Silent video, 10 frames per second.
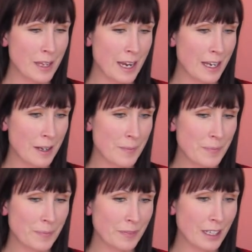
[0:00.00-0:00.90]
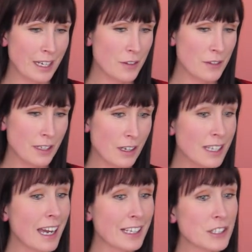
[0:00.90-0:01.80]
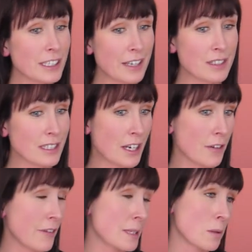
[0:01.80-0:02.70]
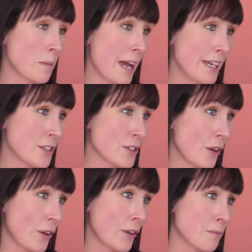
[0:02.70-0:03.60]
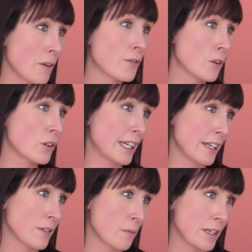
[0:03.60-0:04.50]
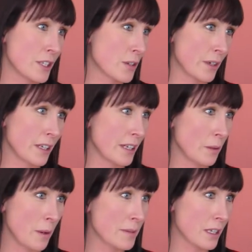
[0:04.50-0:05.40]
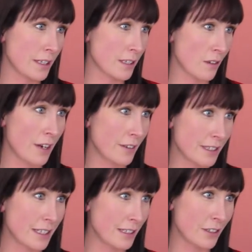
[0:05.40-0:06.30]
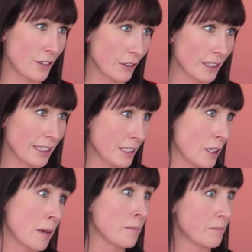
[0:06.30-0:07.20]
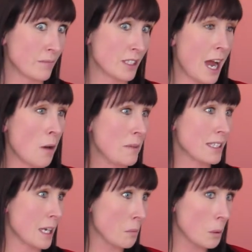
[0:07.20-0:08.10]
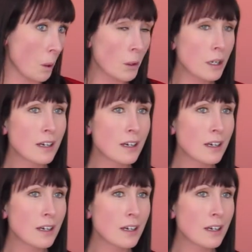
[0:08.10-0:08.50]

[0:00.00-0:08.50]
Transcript: And I think I actually even started a Facebook page. So before I even went to a website designer and said, can I help me start a blog?